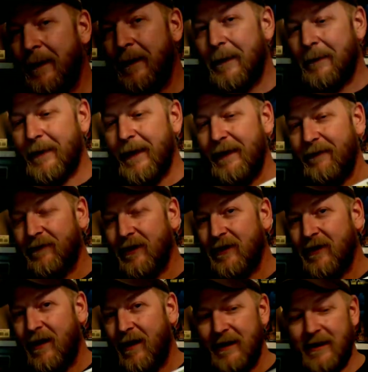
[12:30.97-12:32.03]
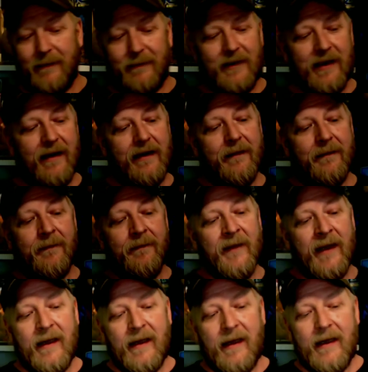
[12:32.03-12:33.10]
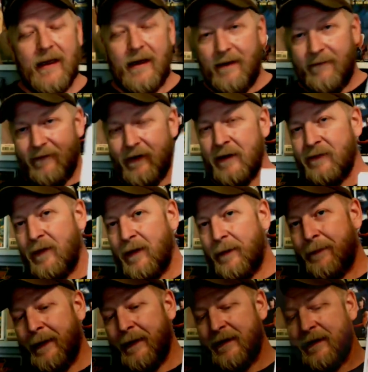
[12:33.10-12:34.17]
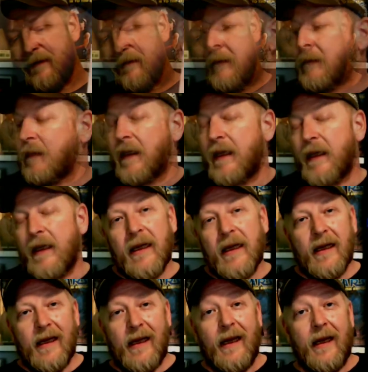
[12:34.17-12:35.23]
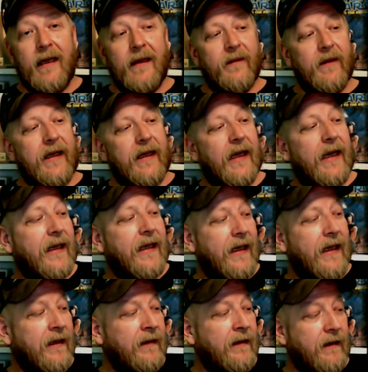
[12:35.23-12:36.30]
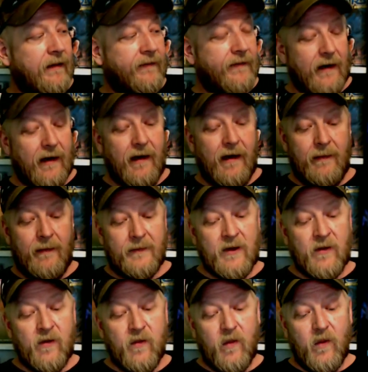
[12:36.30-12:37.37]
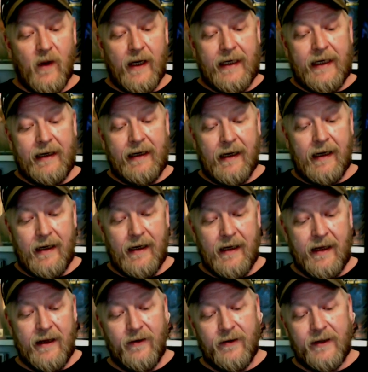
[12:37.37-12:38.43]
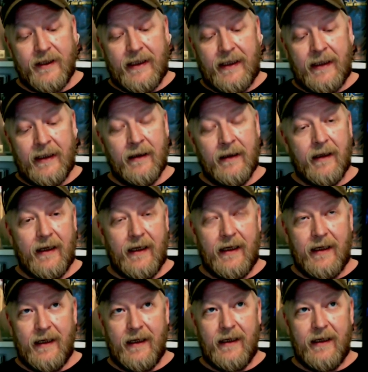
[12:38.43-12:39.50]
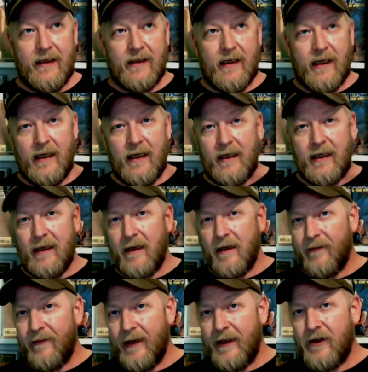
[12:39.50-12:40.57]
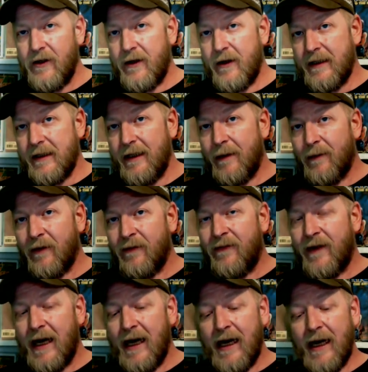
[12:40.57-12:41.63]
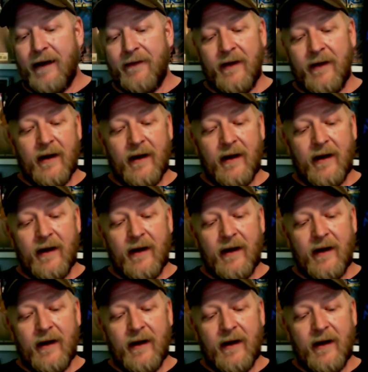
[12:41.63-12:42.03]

right? First concept of them, first full appearance of them here. Anyway, again from 2013, it is Young Avengers number 5.